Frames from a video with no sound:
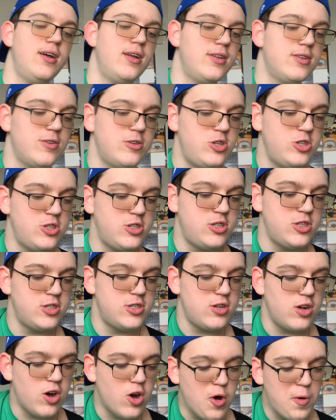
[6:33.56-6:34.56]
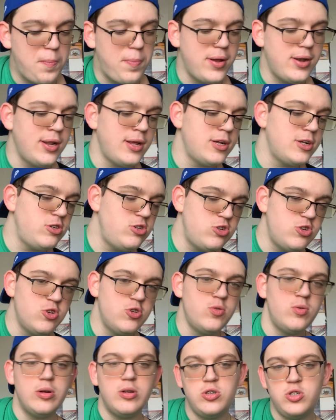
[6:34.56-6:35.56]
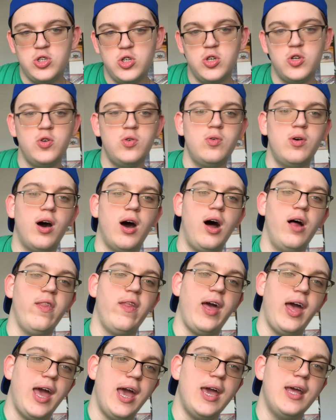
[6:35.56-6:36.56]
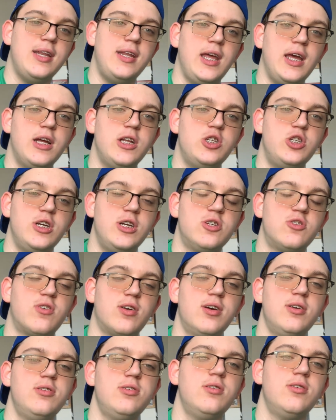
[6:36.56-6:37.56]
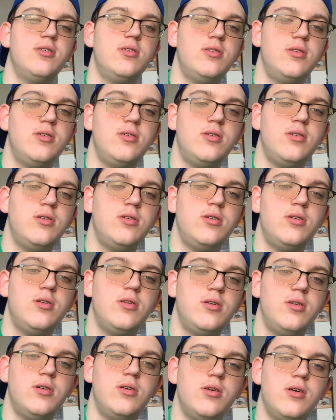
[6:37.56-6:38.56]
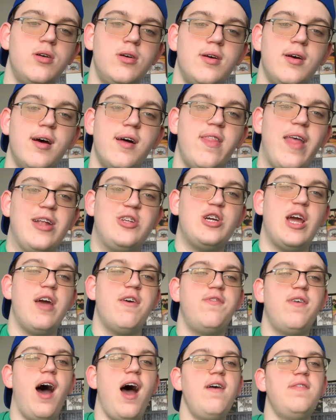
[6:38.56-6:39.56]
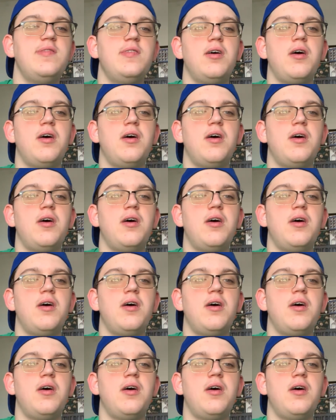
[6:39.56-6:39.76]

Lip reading: which is just open, 2, 2 on the A, D, and G strings. That's your A5.